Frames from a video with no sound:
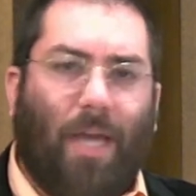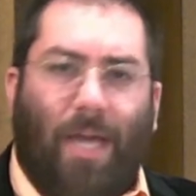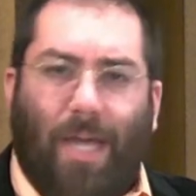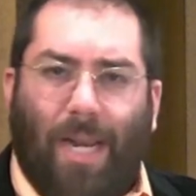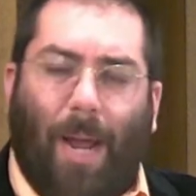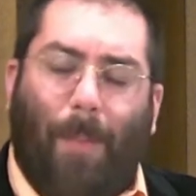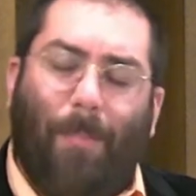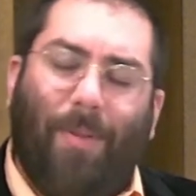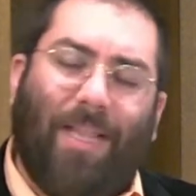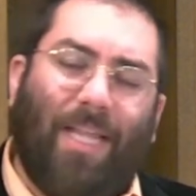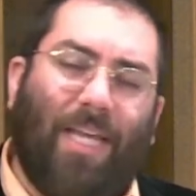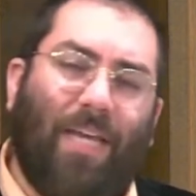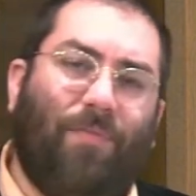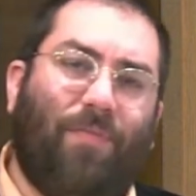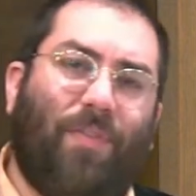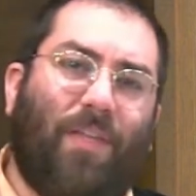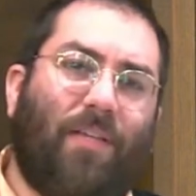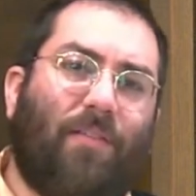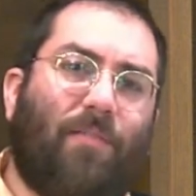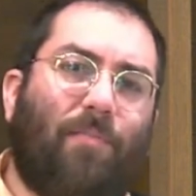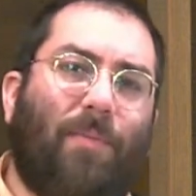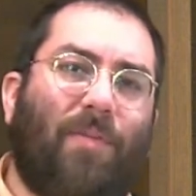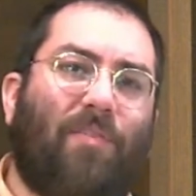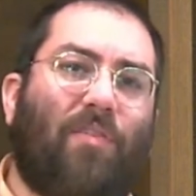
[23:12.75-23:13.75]
And I believe
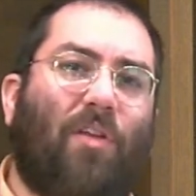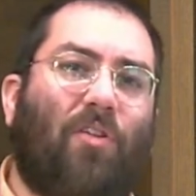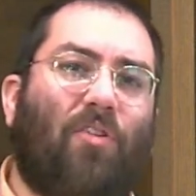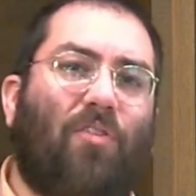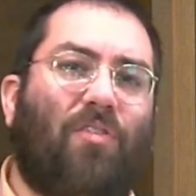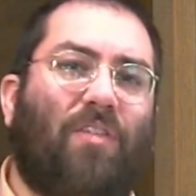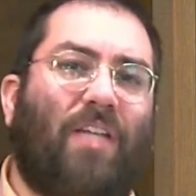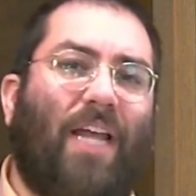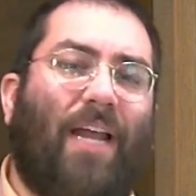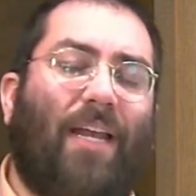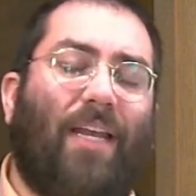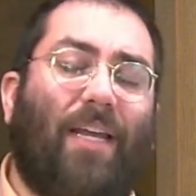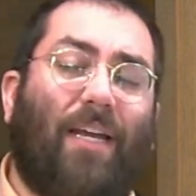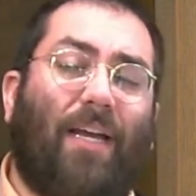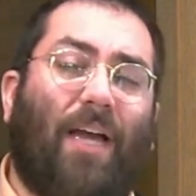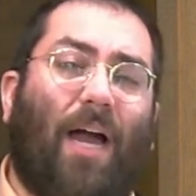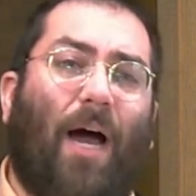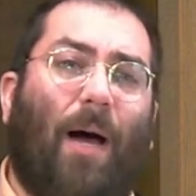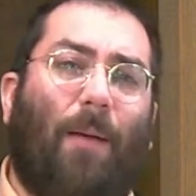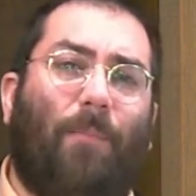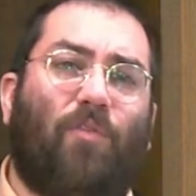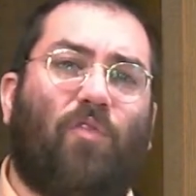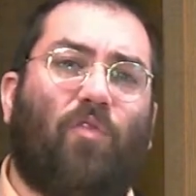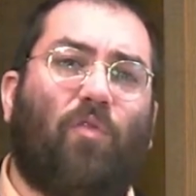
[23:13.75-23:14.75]
this misunderstanding
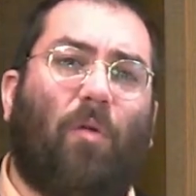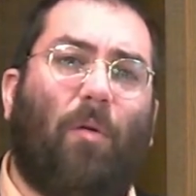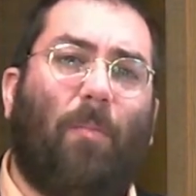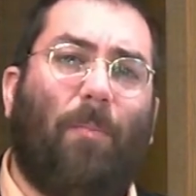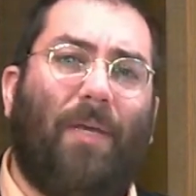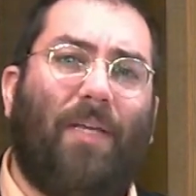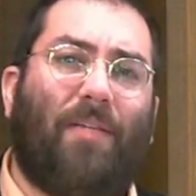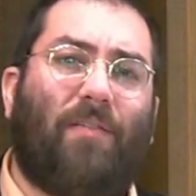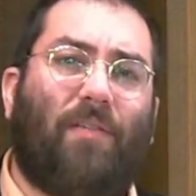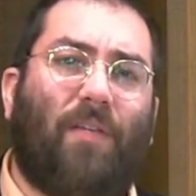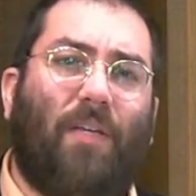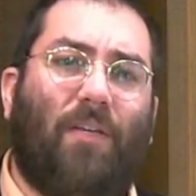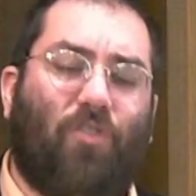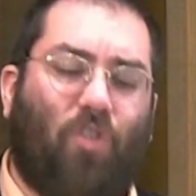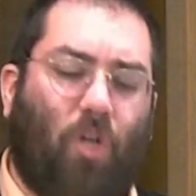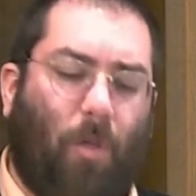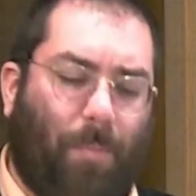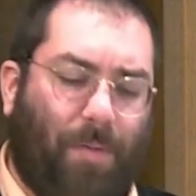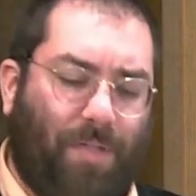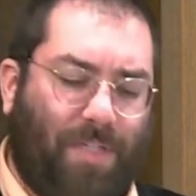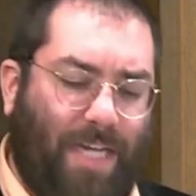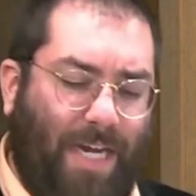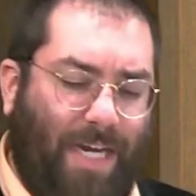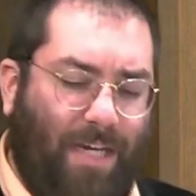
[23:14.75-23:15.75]
comes from a
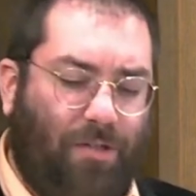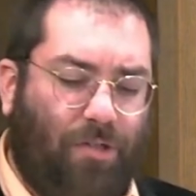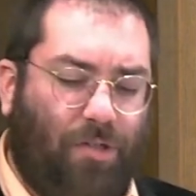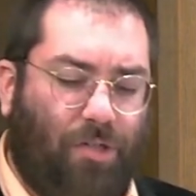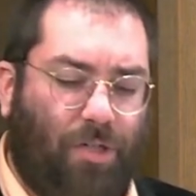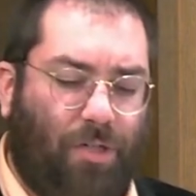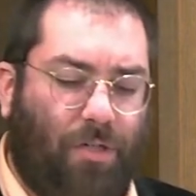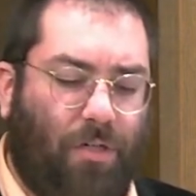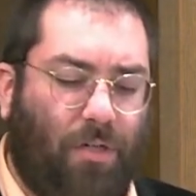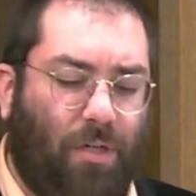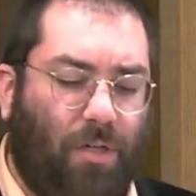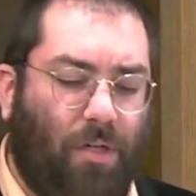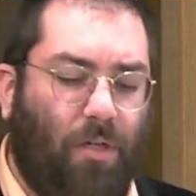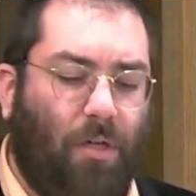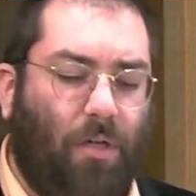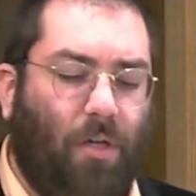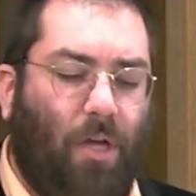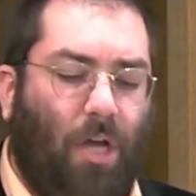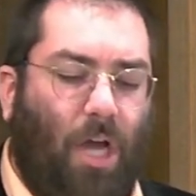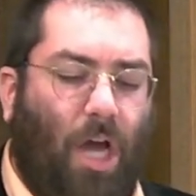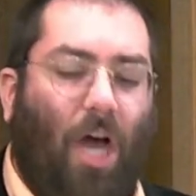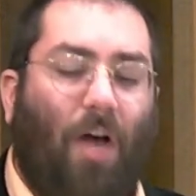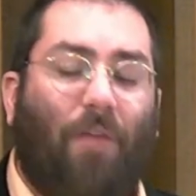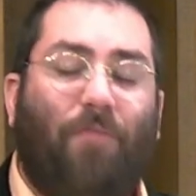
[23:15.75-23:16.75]
misinterpretation
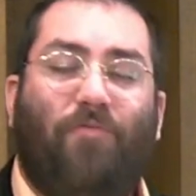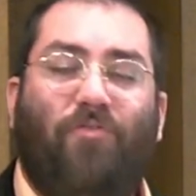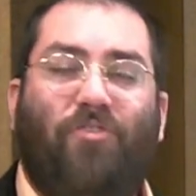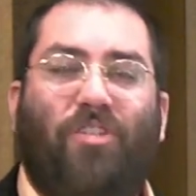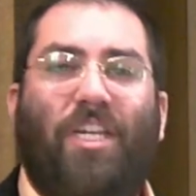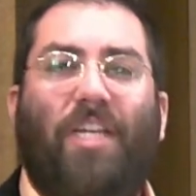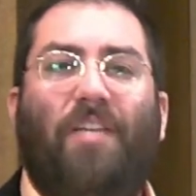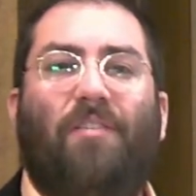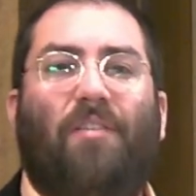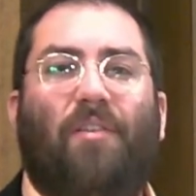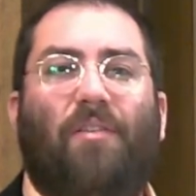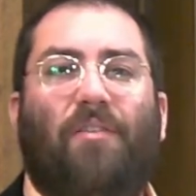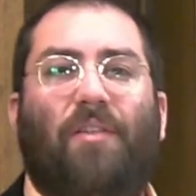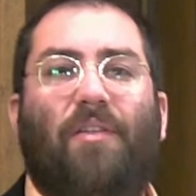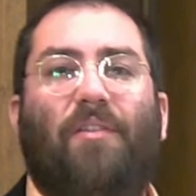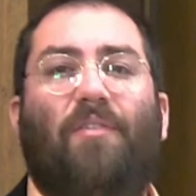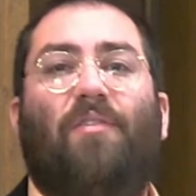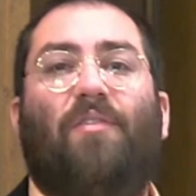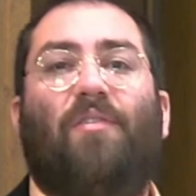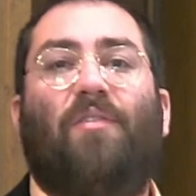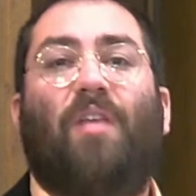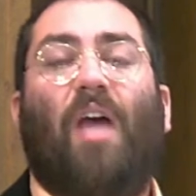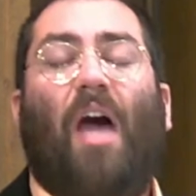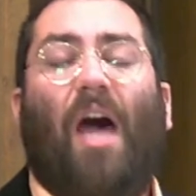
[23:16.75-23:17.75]
of
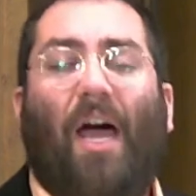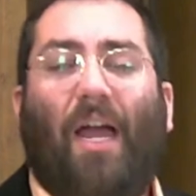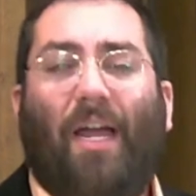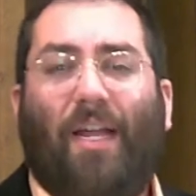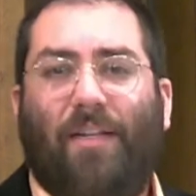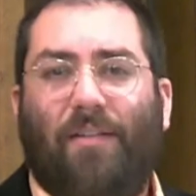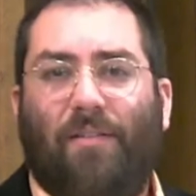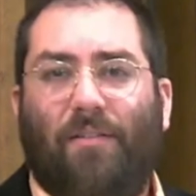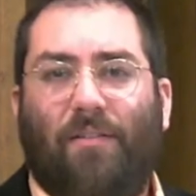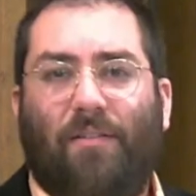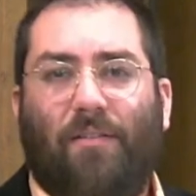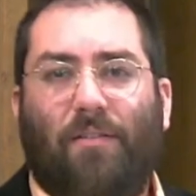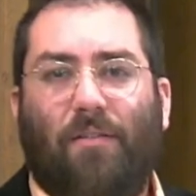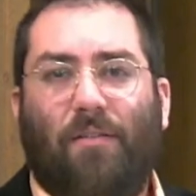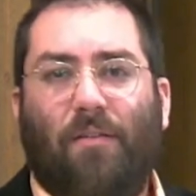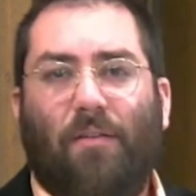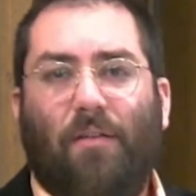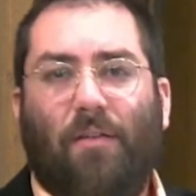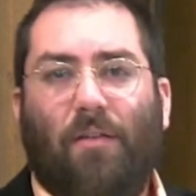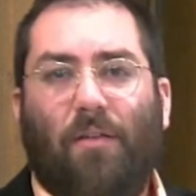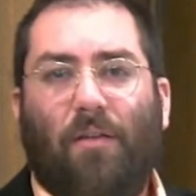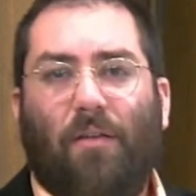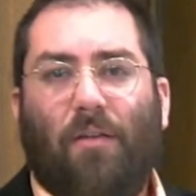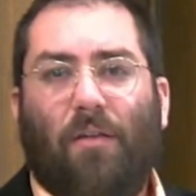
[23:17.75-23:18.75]
Jesus' signs
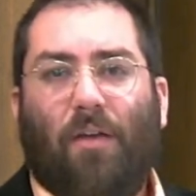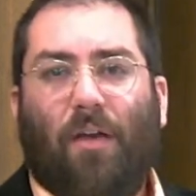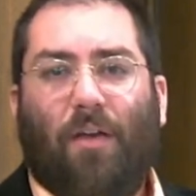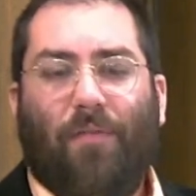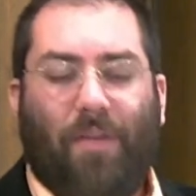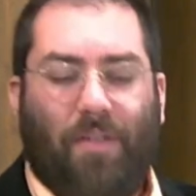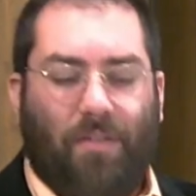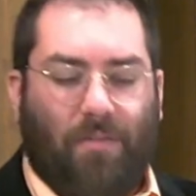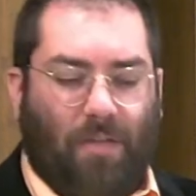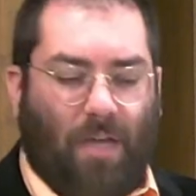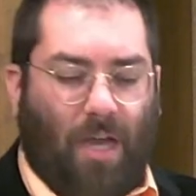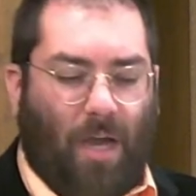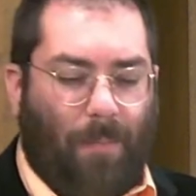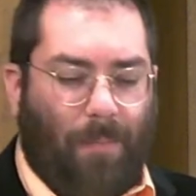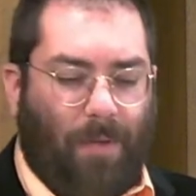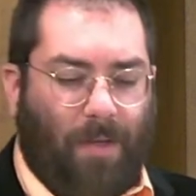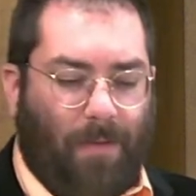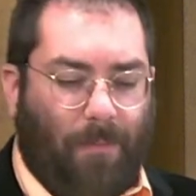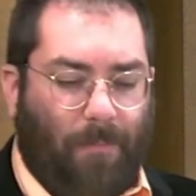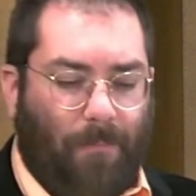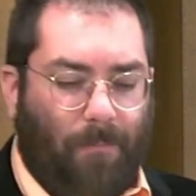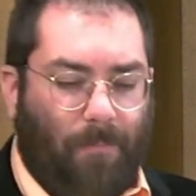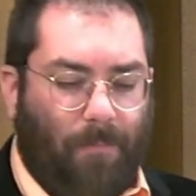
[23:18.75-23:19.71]
of his coming.